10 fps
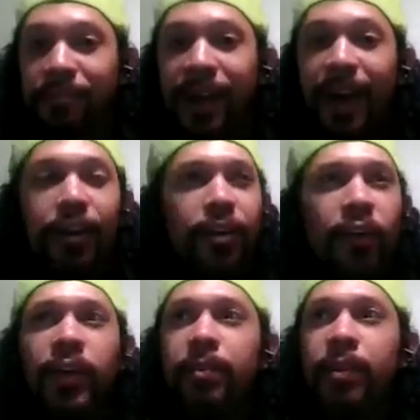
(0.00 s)
I don't know
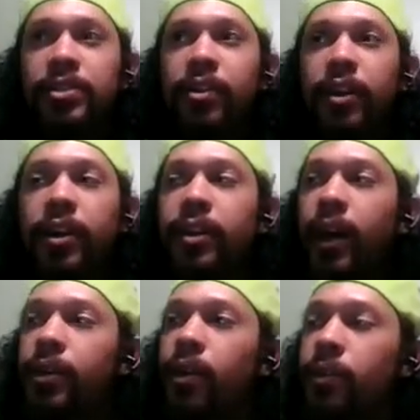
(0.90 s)
if anybody's heard it.
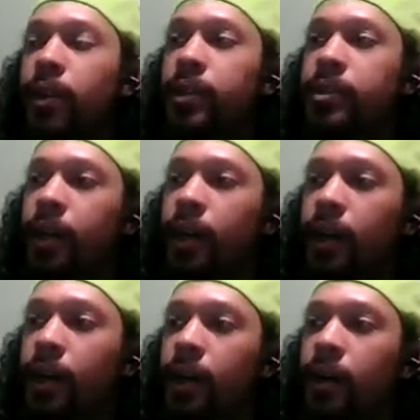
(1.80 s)
I know
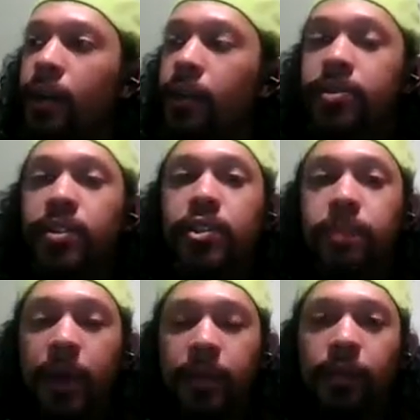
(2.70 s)
that there's the
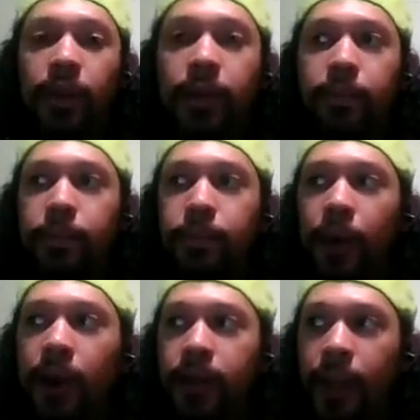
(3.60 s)
Spit in the Writ
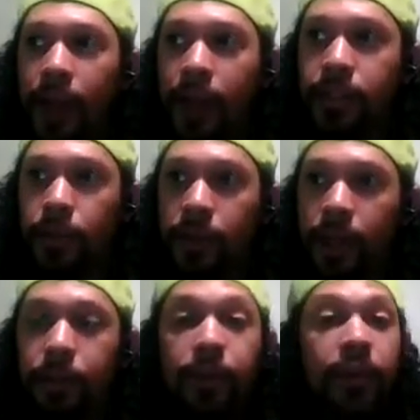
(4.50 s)
podcast where
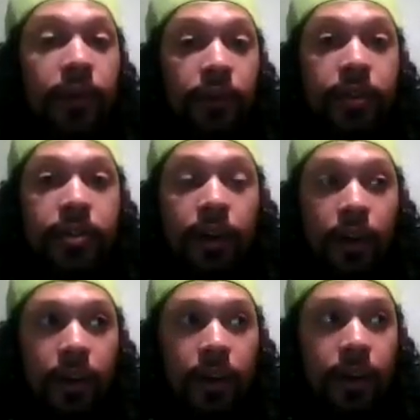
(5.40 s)
they previewed the
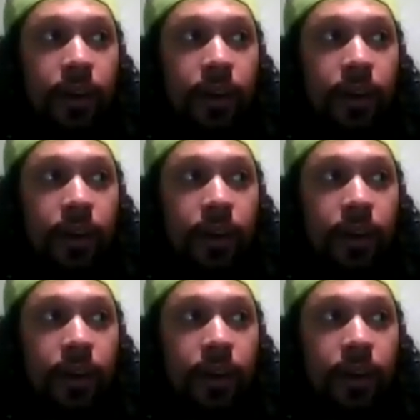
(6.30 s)
song.